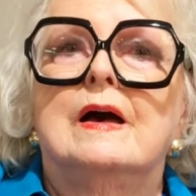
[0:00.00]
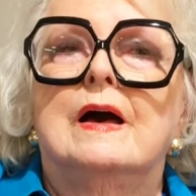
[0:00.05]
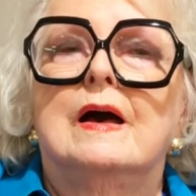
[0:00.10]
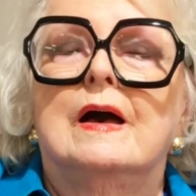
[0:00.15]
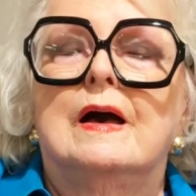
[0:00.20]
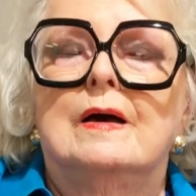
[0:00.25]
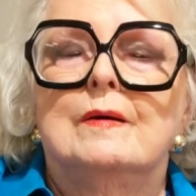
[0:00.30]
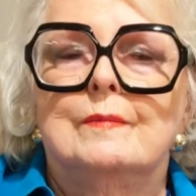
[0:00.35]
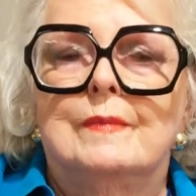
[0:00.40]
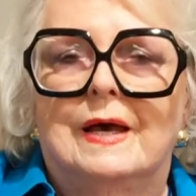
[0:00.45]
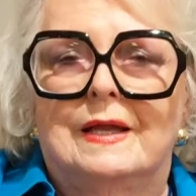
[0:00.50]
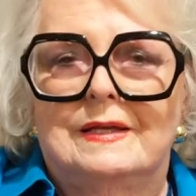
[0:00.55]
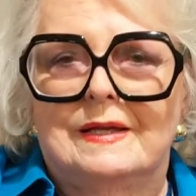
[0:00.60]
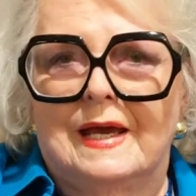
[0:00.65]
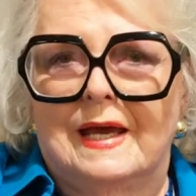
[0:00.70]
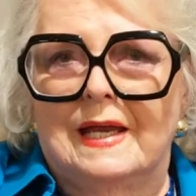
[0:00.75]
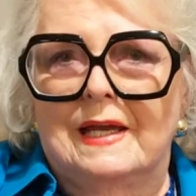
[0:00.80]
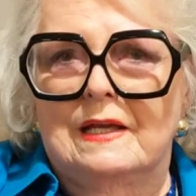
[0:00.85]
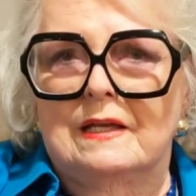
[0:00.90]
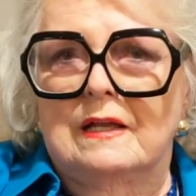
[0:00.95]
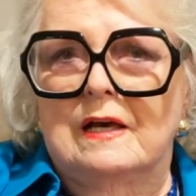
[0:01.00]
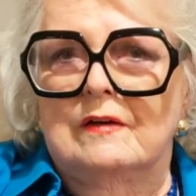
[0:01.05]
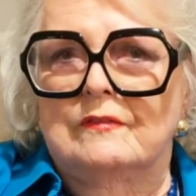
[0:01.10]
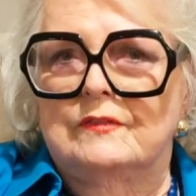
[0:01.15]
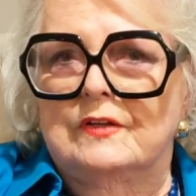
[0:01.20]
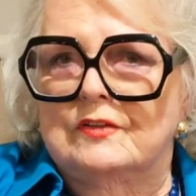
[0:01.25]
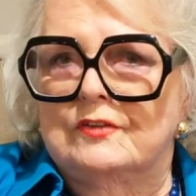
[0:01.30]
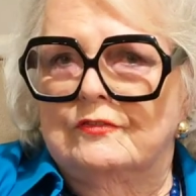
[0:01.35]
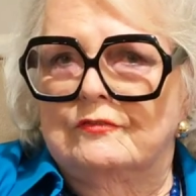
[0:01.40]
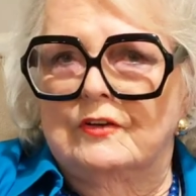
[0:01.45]
My daddy loved us
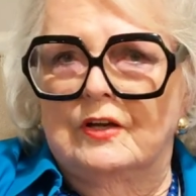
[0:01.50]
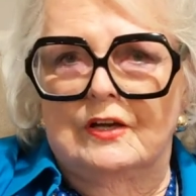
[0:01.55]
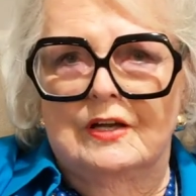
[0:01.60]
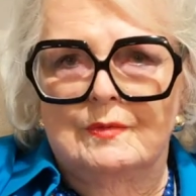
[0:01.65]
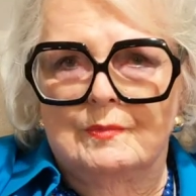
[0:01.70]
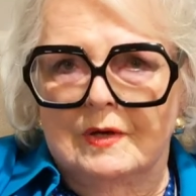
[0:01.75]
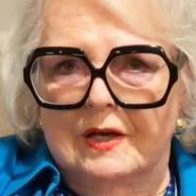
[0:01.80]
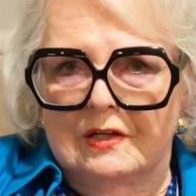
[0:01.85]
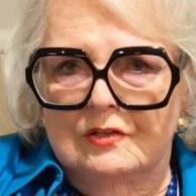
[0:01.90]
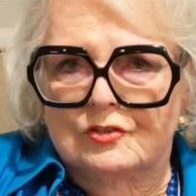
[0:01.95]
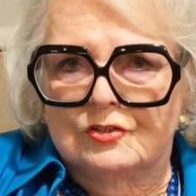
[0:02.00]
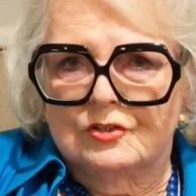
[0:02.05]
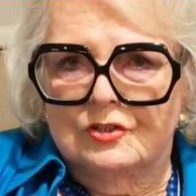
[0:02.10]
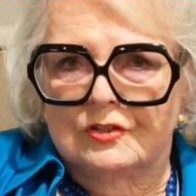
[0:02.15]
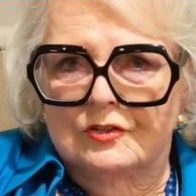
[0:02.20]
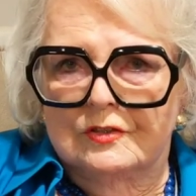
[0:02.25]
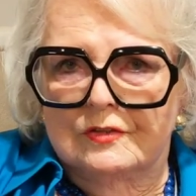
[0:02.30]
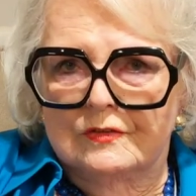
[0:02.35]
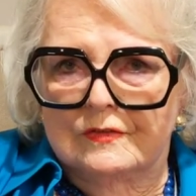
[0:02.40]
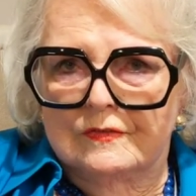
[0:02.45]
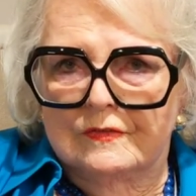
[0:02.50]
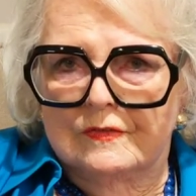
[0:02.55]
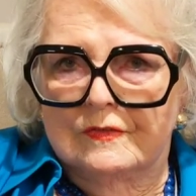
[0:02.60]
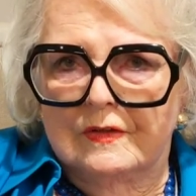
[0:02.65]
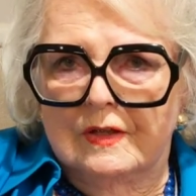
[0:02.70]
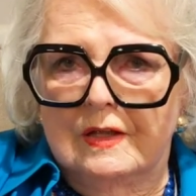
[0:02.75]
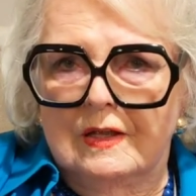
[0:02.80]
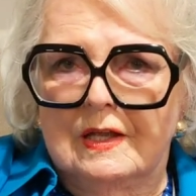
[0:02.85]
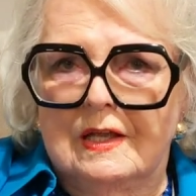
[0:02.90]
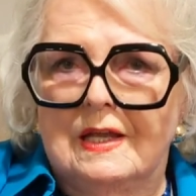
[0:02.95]
very much.
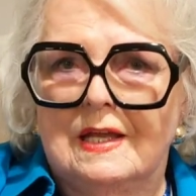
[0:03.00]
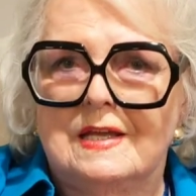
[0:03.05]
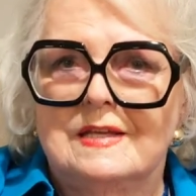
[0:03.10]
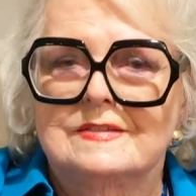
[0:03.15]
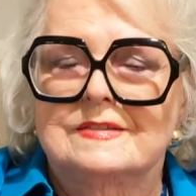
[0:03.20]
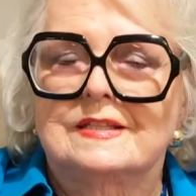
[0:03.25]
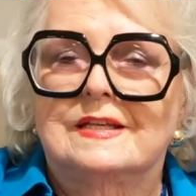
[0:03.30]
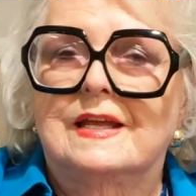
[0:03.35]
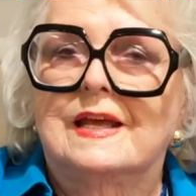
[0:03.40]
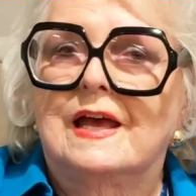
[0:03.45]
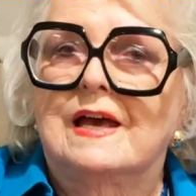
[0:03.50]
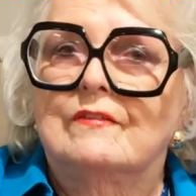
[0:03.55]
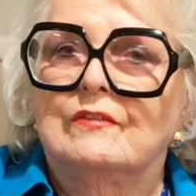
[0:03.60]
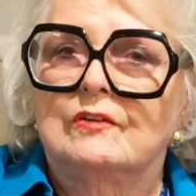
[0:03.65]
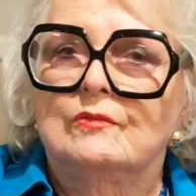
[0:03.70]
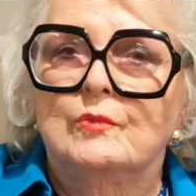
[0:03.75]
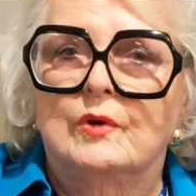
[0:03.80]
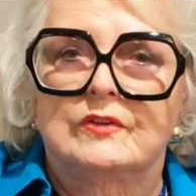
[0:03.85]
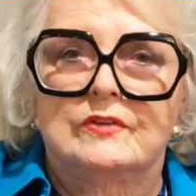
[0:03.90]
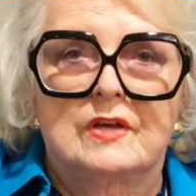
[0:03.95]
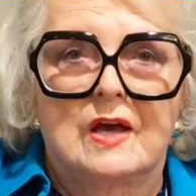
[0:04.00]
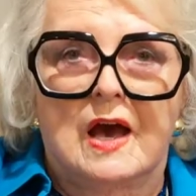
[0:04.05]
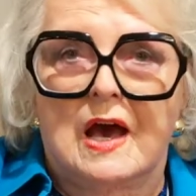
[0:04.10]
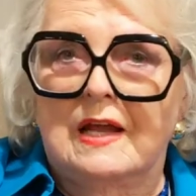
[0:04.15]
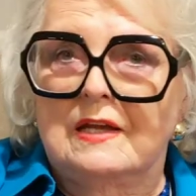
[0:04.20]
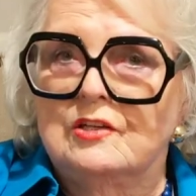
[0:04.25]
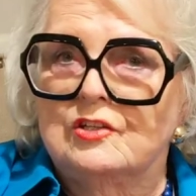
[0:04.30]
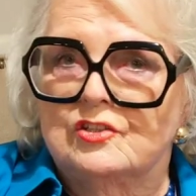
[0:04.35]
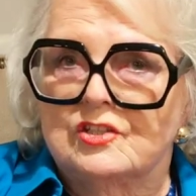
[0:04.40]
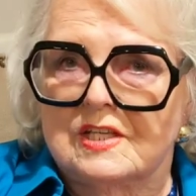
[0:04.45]
He's in heaven with God and
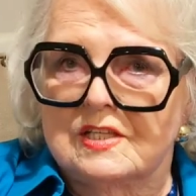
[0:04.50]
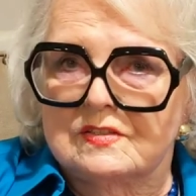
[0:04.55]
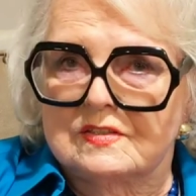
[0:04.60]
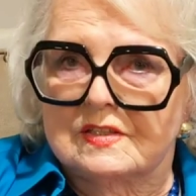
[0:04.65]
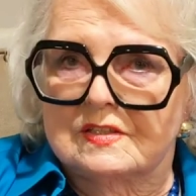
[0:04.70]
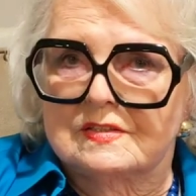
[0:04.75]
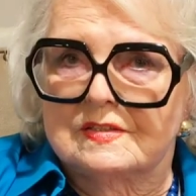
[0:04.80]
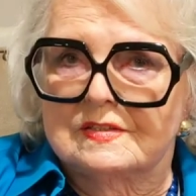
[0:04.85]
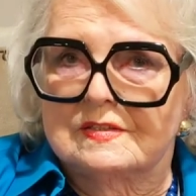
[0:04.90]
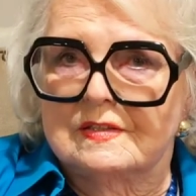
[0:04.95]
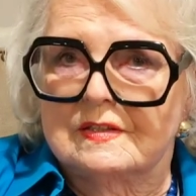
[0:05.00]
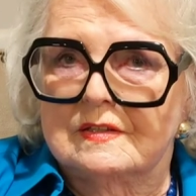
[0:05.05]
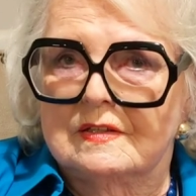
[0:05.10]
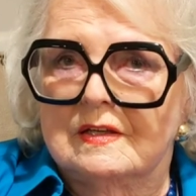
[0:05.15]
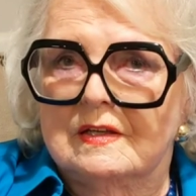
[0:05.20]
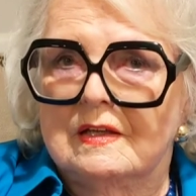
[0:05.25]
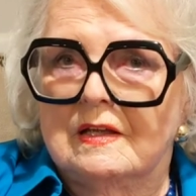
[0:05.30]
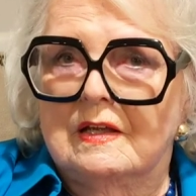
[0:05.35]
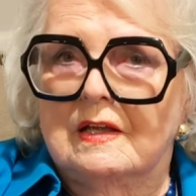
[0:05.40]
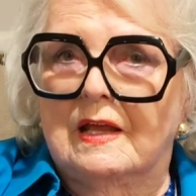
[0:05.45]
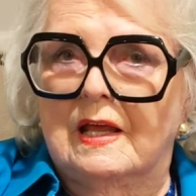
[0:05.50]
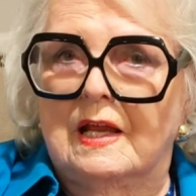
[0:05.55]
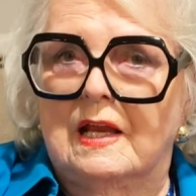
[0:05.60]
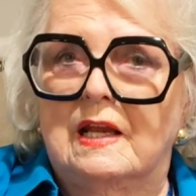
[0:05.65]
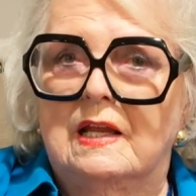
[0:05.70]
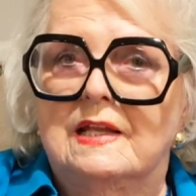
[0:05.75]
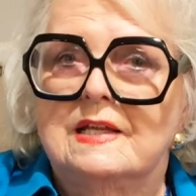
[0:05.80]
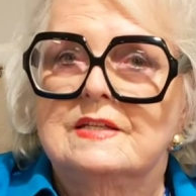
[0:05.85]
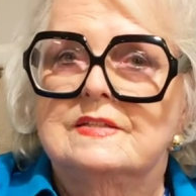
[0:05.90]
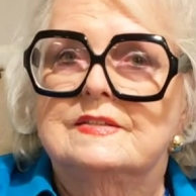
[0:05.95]
Jesus, and at
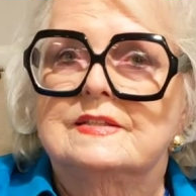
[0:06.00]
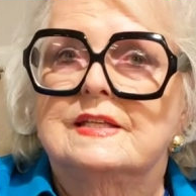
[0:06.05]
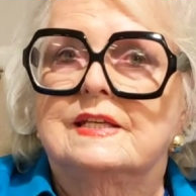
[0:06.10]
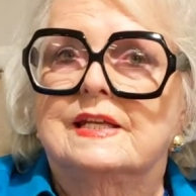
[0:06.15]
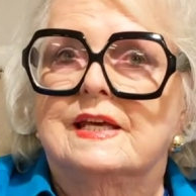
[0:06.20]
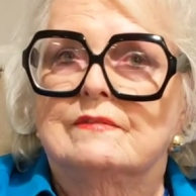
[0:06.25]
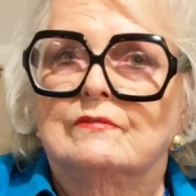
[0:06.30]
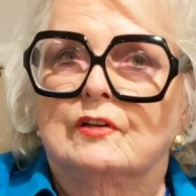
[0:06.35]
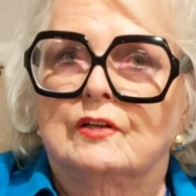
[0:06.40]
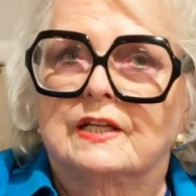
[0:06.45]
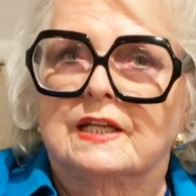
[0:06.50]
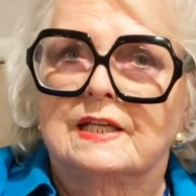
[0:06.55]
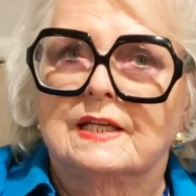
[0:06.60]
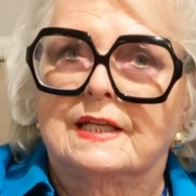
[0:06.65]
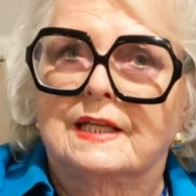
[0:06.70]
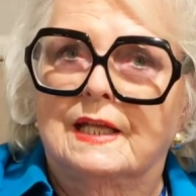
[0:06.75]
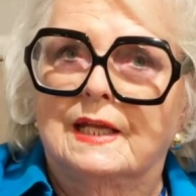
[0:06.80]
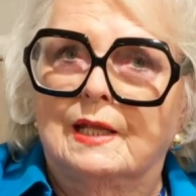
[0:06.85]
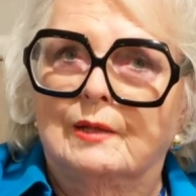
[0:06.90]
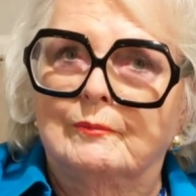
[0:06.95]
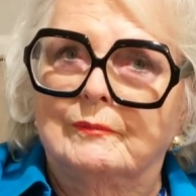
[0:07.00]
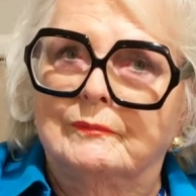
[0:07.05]
least the devil didn't get him."